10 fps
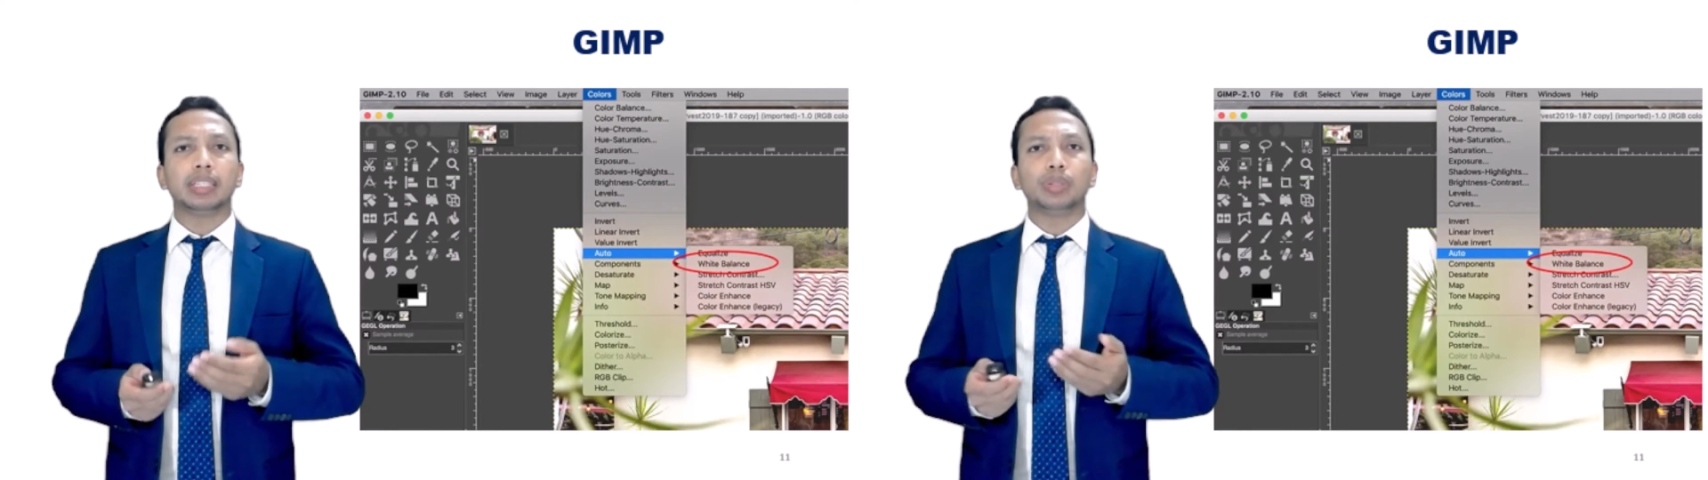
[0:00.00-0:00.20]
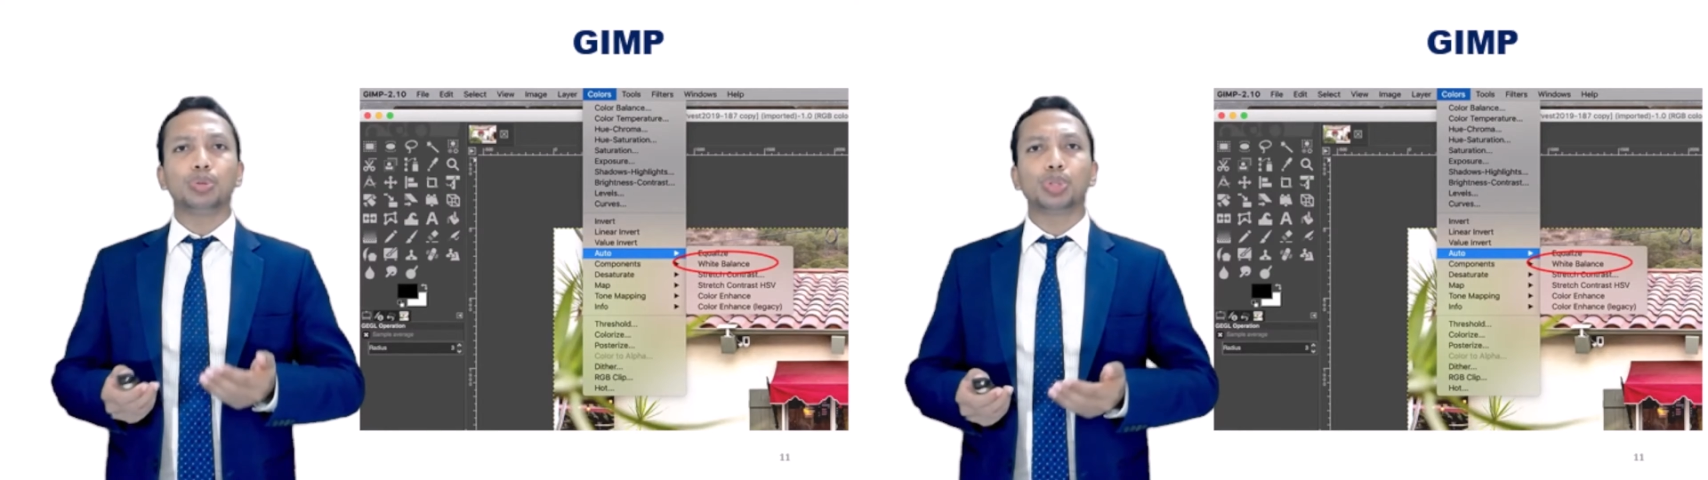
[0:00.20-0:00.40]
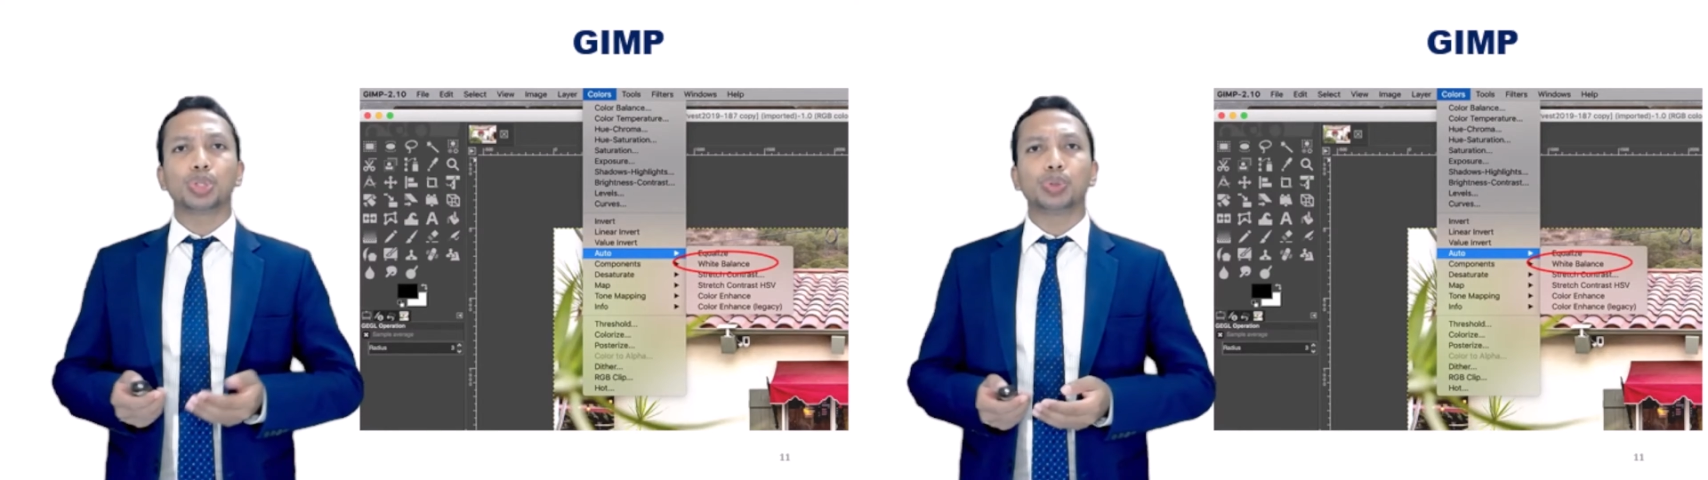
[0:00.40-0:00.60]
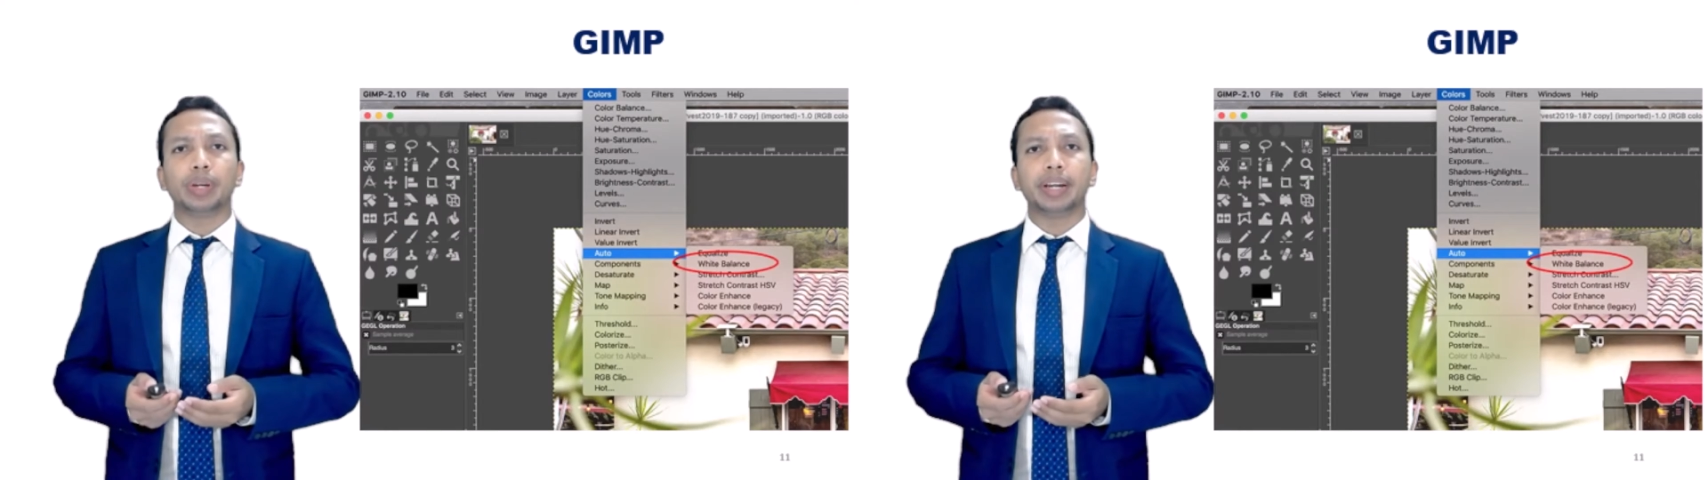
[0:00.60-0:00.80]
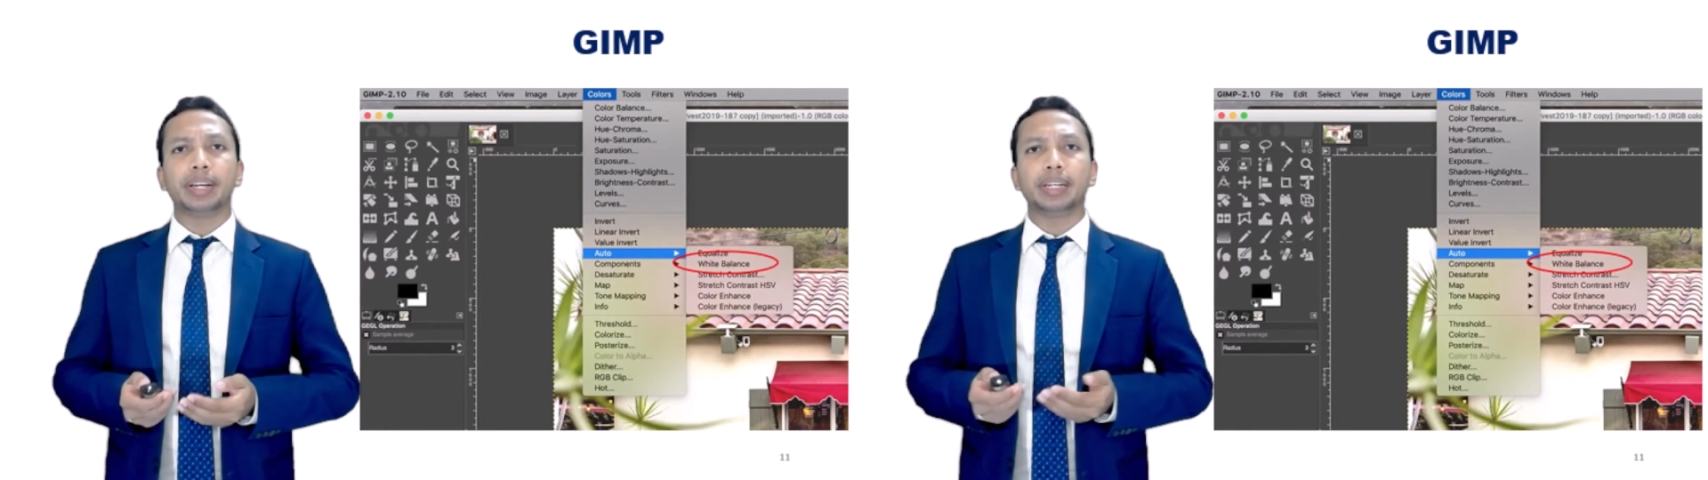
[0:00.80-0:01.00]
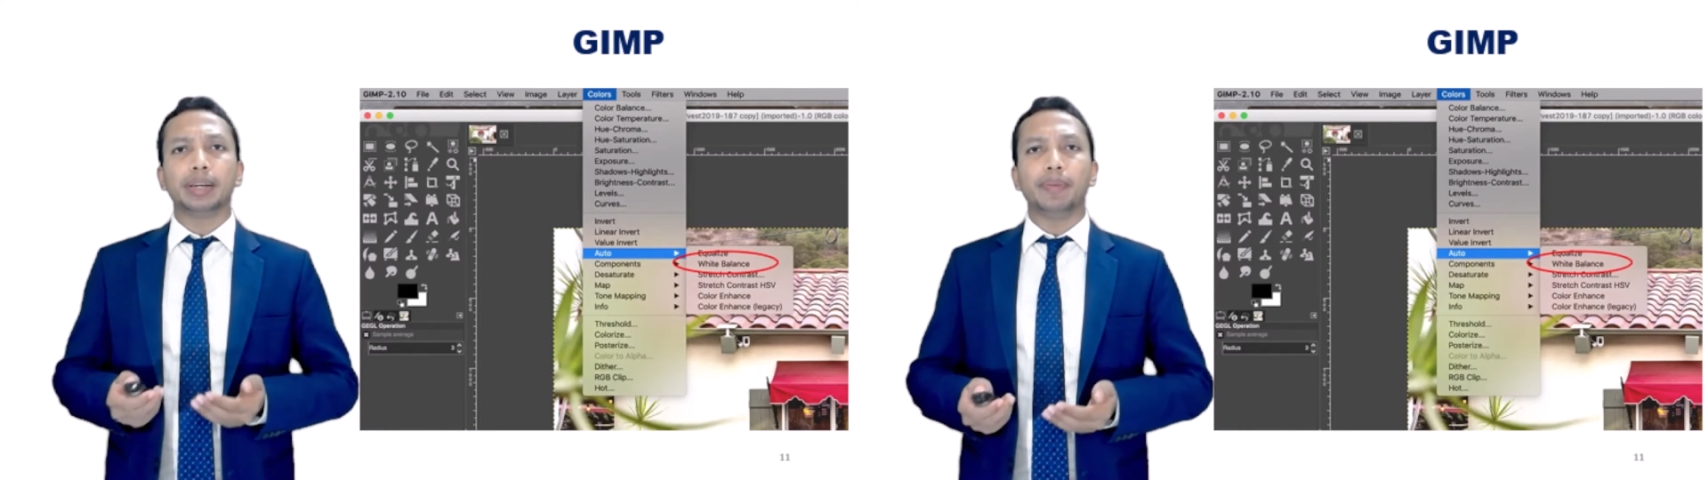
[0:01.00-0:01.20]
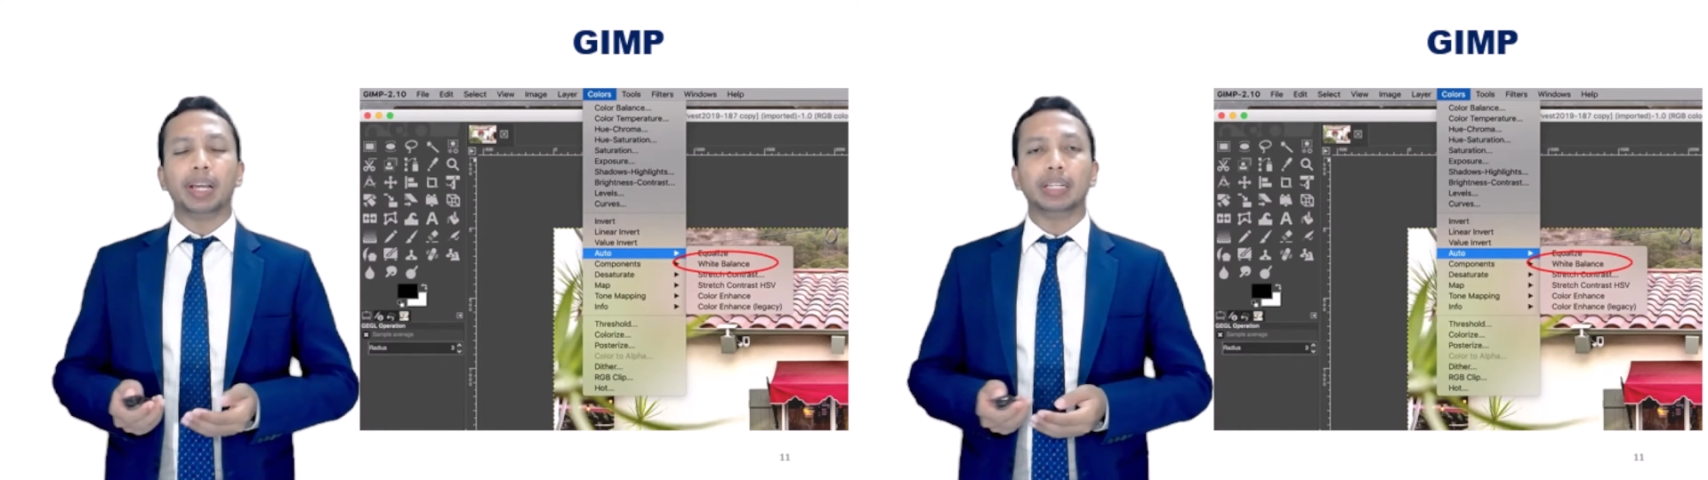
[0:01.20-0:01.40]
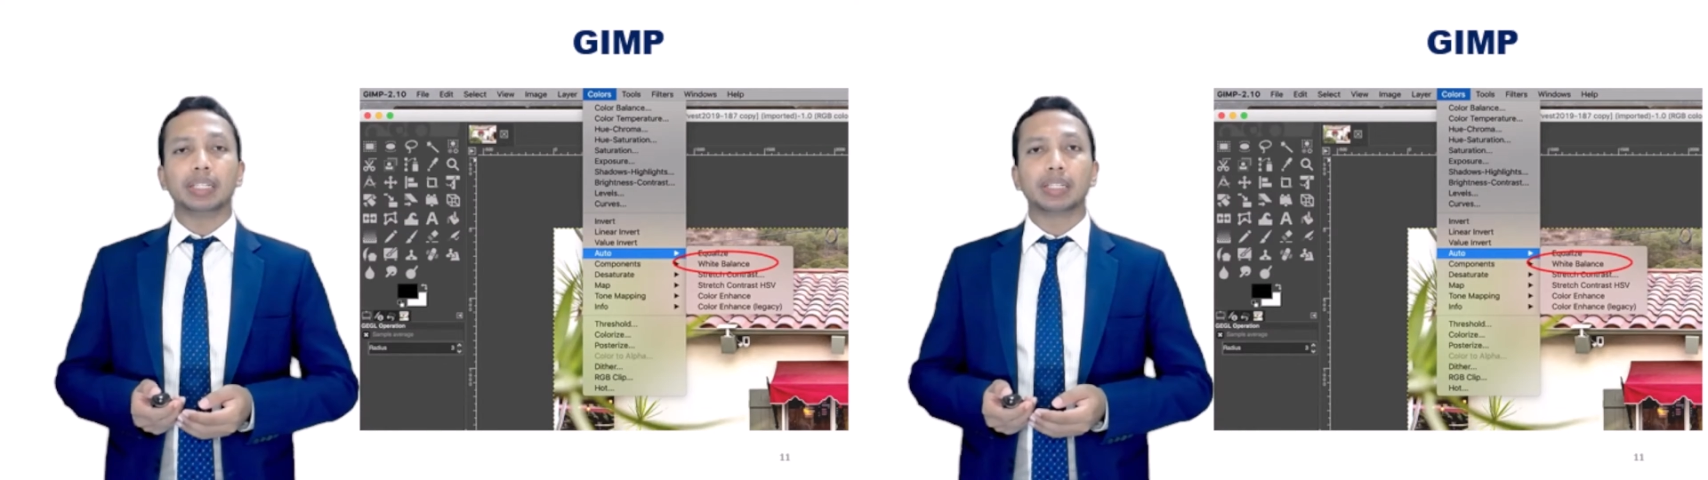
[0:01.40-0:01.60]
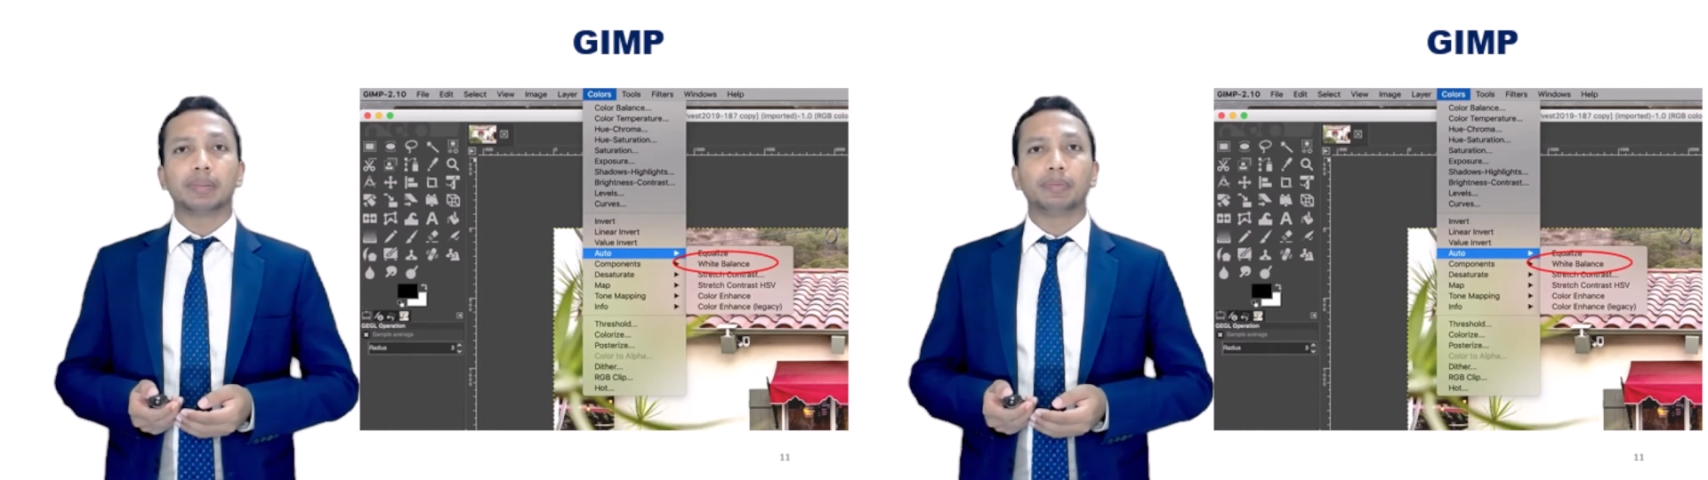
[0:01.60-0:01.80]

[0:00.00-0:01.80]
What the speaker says: used to edit images,